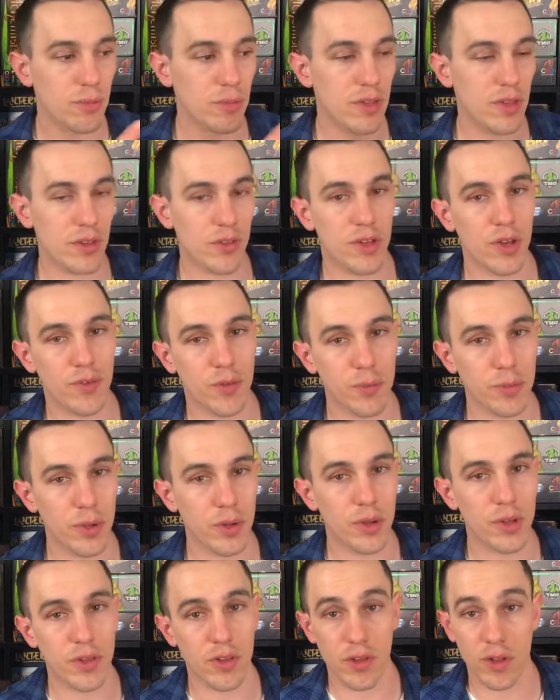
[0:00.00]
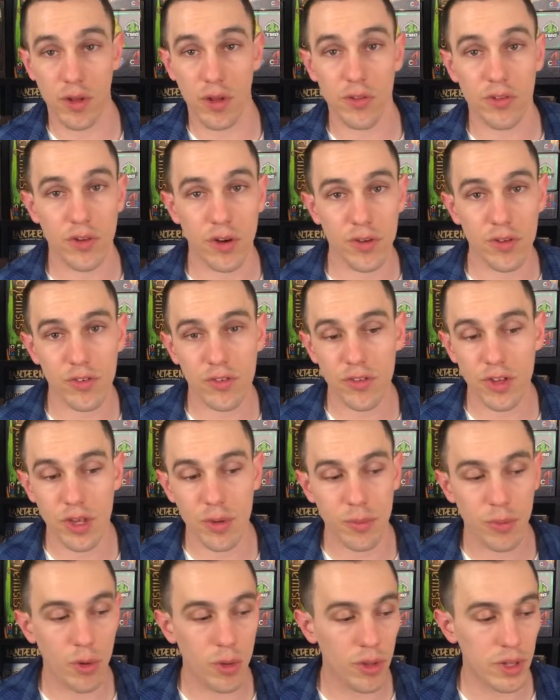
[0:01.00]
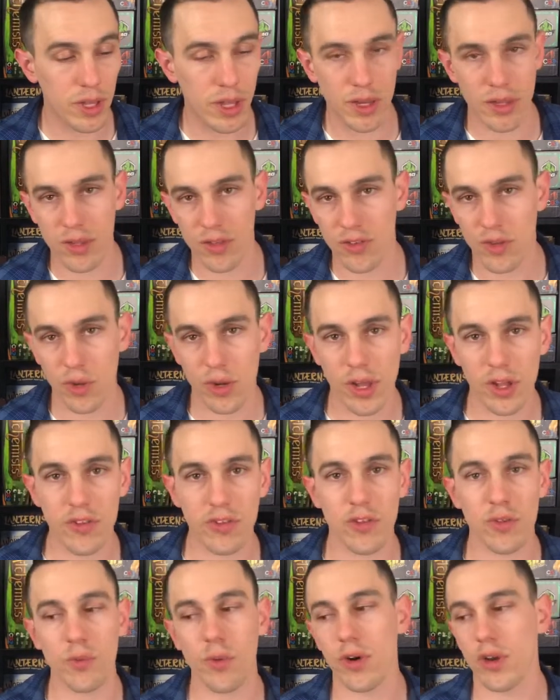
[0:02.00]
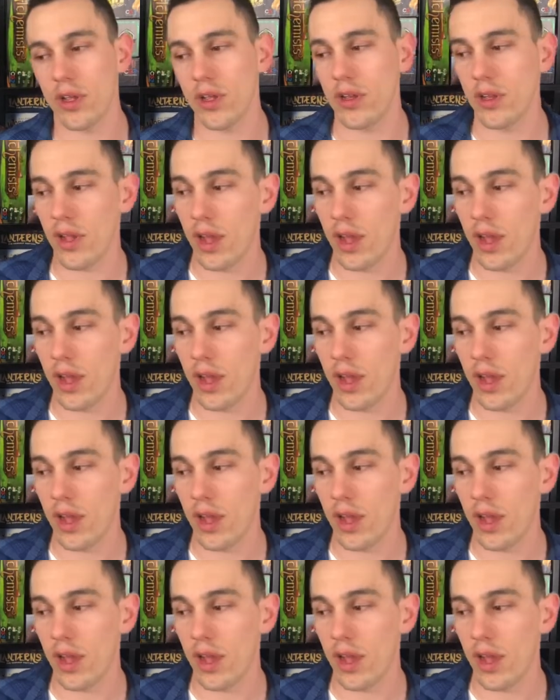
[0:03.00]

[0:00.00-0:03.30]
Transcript: these different buildings and they all start steamrolling, getting these good engines working.